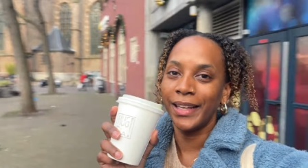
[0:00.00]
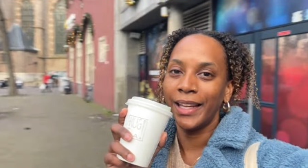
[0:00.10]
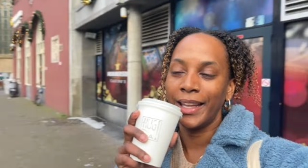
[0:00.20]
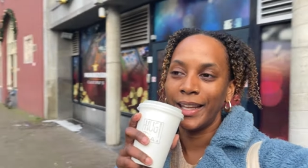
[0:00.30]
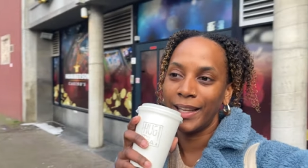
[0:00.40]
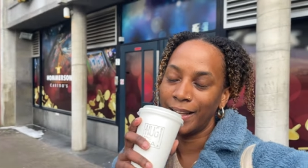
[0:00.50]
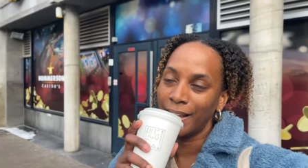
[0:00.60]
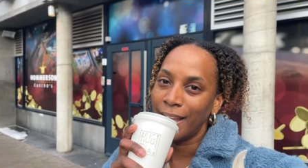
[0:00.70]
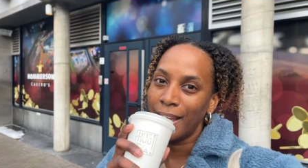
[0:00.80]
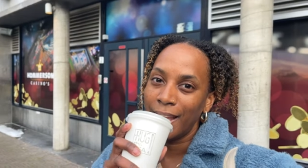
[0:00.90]
The Hague,
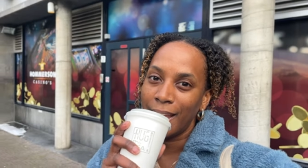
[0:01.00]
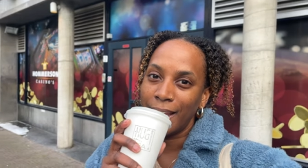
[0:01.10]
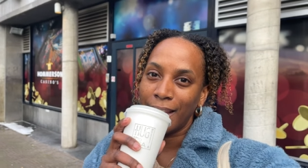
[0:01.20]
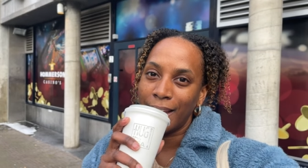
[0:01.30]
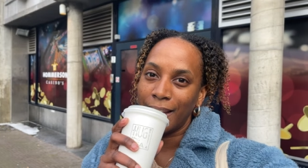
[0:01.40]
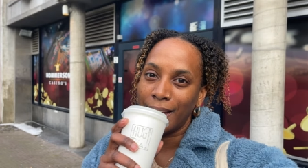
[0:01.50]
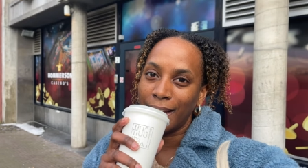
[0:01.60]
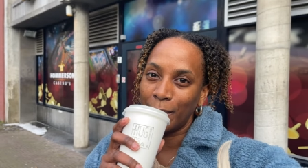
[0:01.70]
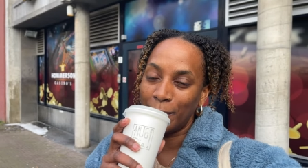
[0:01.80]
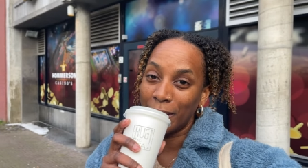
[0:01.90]

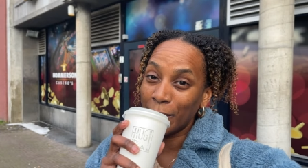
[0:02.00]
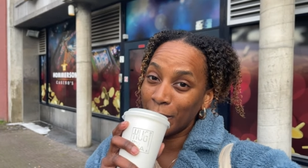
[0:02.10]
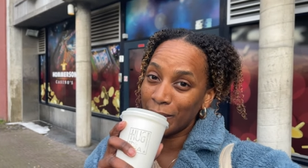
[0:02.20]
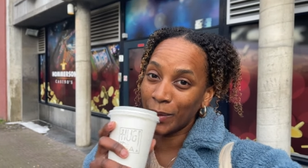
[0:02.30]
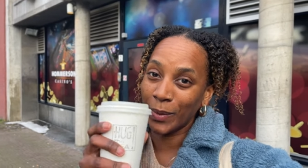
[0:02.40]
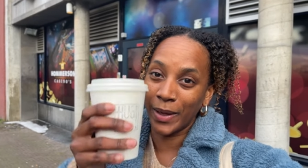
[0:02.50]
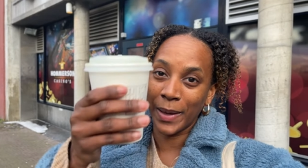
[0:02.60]
and I'm now going to go and get